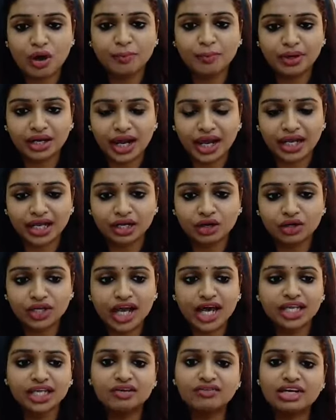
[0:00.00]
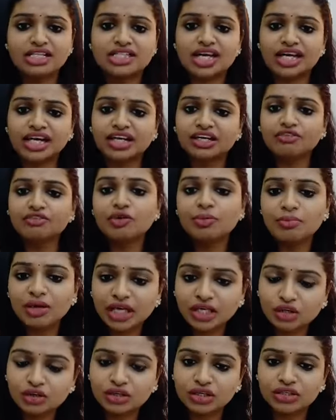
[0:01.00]
crying. Okay, otherwise, again, if you make
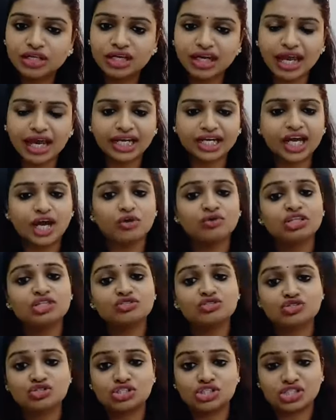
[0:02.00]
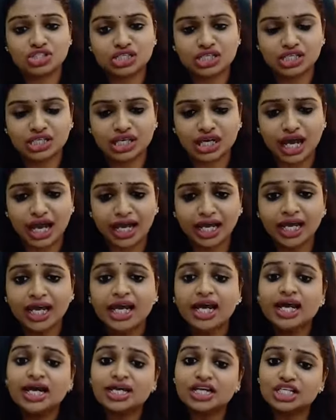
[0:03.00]
him lie down, he used to cry.
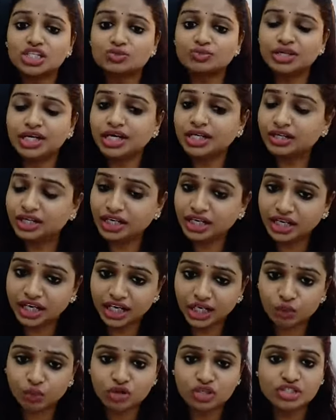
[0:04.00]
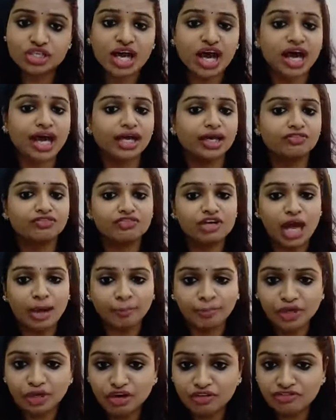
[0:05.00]
Respiratory rate was high,
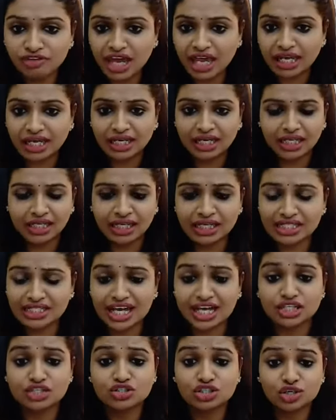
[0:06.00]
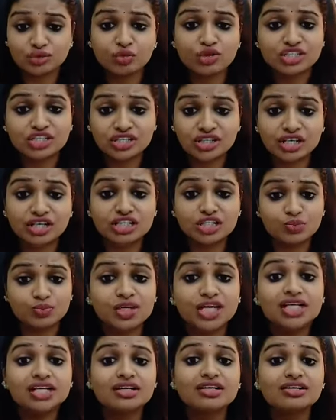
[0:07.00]
flapping of alien nasi, so he was in a
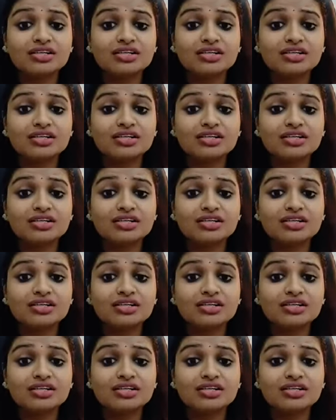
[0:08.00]
respiratory